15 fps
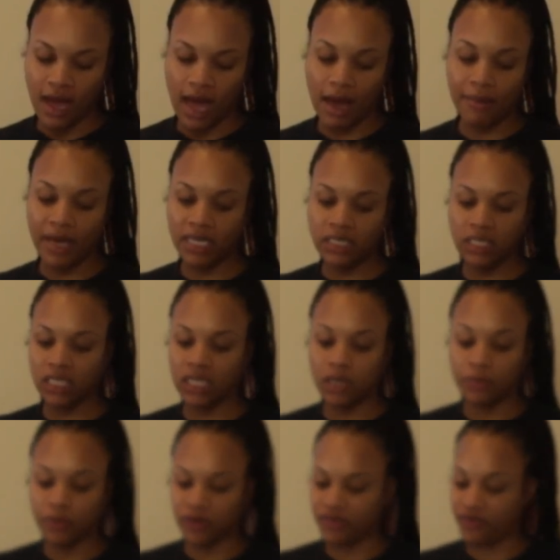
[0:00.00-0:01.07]
I'm actually a
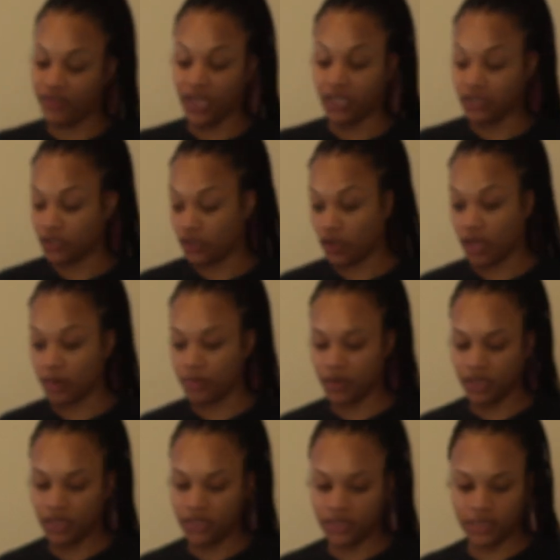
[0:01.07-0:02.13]
professional at
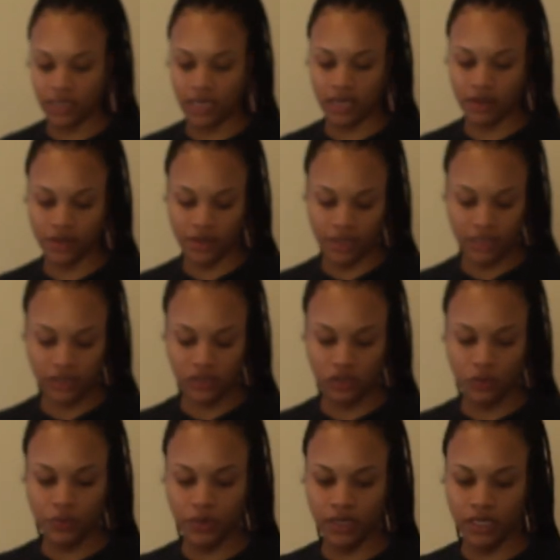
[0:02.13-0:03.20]
putting this together. It's super